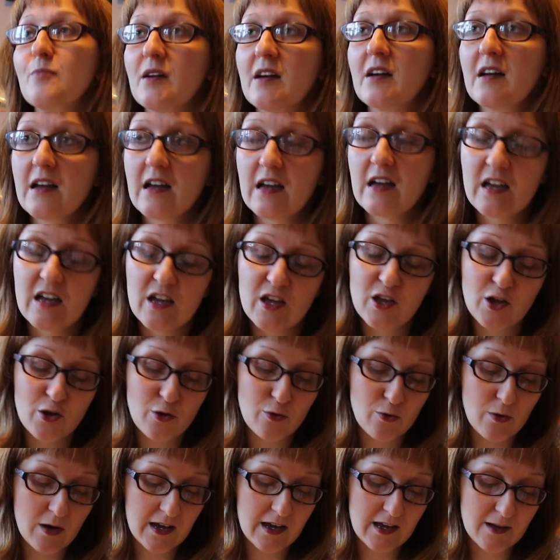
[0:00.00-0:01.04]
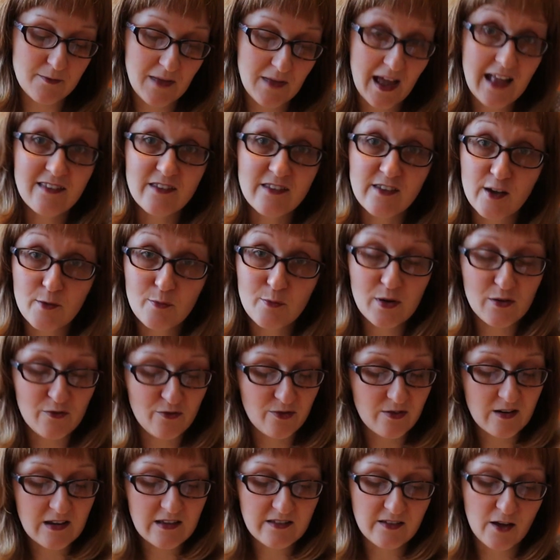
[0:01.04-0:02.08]
but who heads up
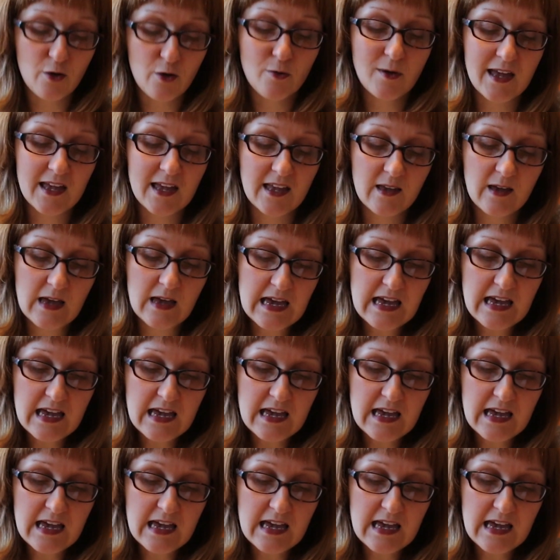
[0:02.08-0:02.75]
free sewing.